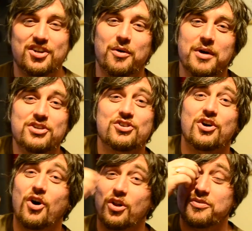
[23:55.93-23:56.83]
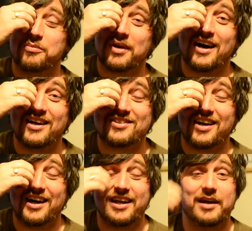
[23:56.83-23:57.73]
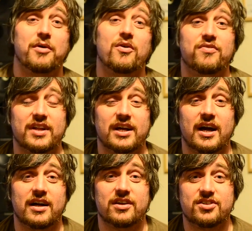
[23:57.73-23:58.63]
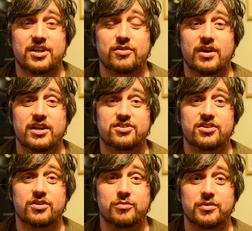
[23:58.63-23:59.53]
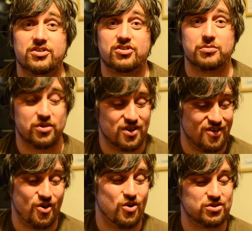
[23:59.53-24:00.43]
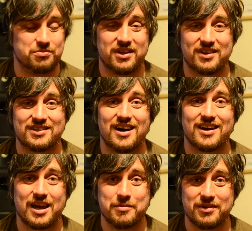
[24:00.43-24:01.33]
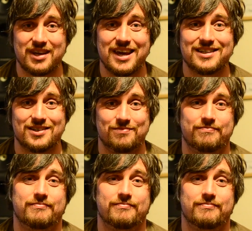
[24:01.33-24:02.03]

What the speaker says: So enjoy all of them, guys, and hopefully I'll see you really soon with some other awesome bit of guitar gaming kit.